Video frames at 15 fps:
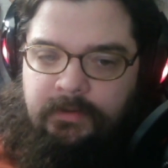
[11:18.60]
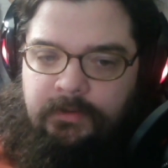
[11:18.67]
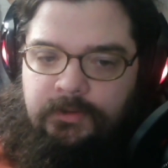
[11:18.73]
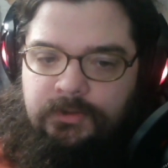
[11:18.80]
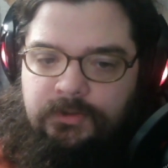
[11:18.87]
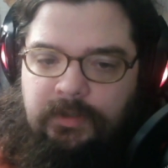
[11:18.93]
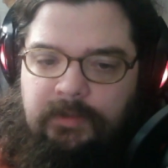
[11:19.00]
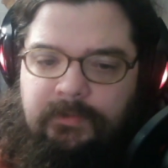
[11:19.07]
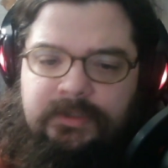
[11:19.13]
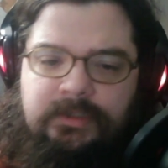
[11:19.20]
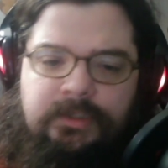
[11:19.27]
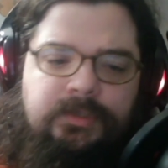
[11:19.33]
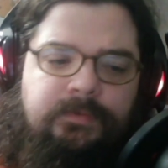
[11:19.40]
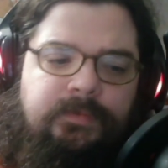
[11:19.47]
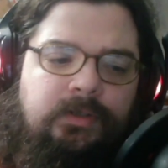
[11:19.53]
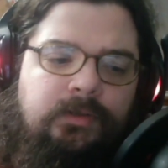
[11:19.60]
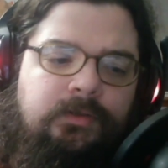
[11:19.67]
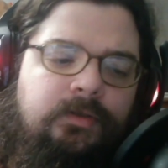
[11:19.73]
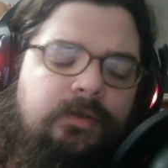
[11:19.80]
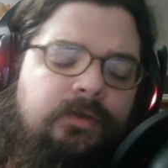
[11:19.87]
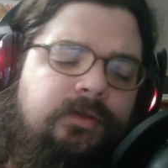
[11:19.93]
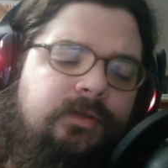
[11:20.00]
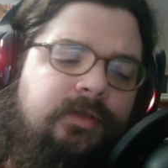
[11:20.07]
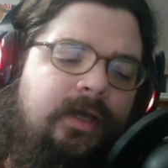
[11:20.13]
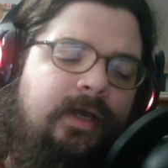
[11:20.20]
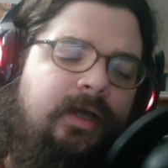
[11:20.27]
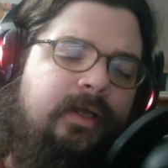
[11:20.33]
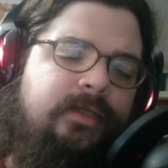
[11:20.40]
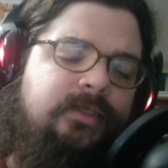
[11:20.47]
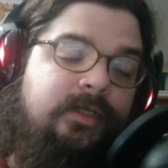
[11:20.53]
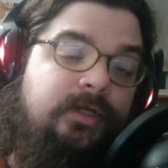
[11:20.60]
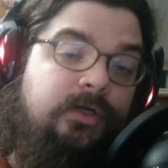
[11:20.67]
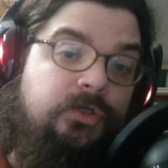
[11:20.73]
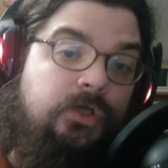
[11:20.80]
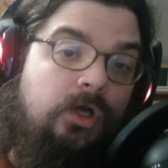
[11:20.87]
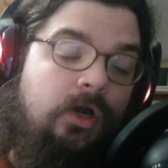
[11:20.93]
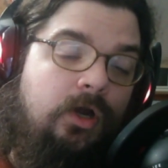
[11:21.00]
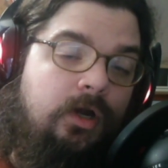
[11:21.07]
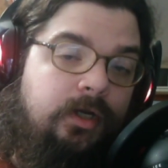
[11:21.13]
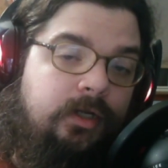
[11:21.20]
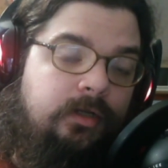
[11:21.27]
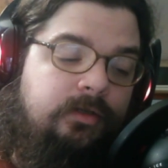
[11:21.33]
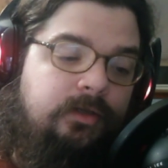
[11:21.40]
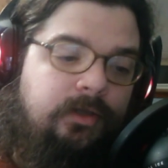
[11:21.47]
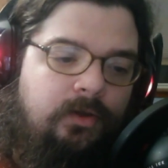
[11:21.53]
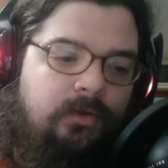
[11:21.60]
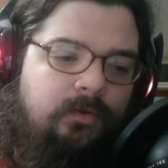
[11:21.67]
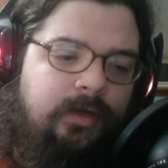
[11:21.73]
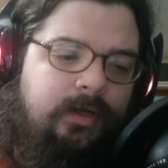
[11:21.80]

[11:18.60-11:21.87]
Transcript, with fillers: So he was sent to Middle Earth as an incarnate, though.